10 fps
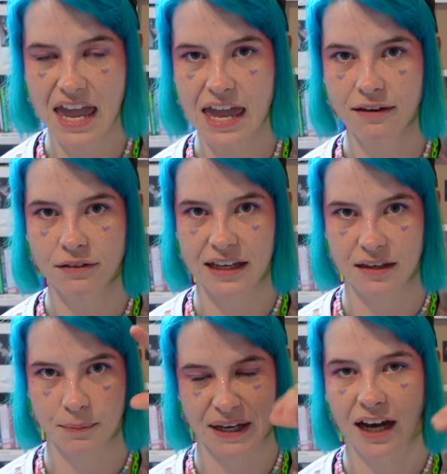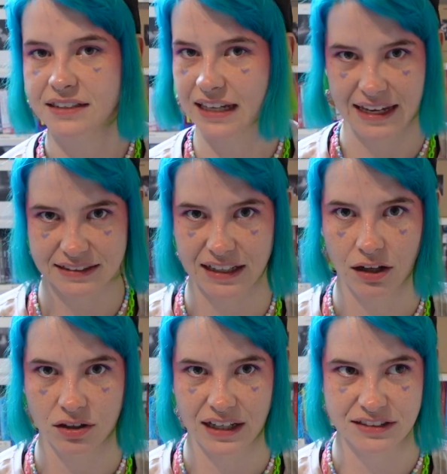it, like, because
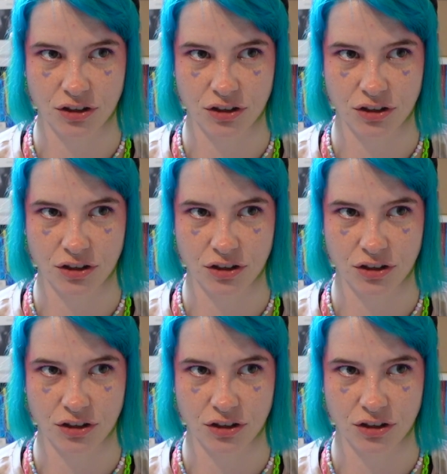ASL is